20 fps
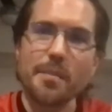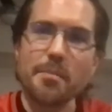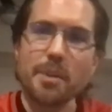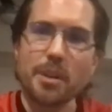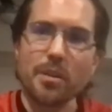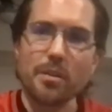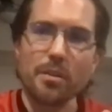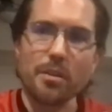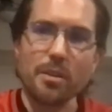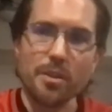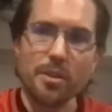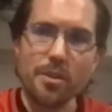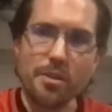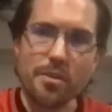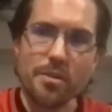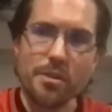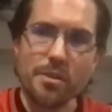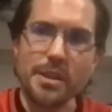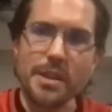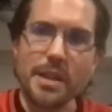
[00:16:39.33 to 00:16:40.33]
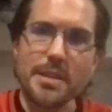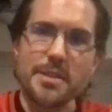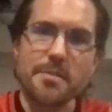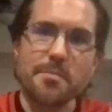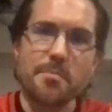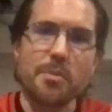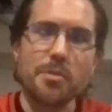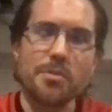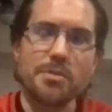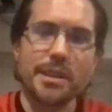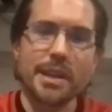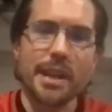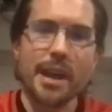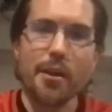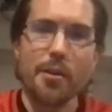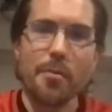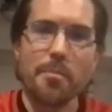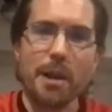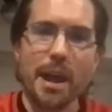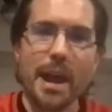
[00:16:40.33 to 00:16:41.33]
to learn the nuts and bolts of
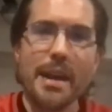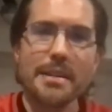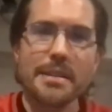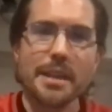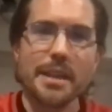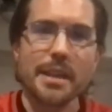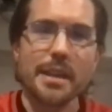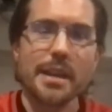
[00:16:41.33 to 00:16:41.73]
chiropractic.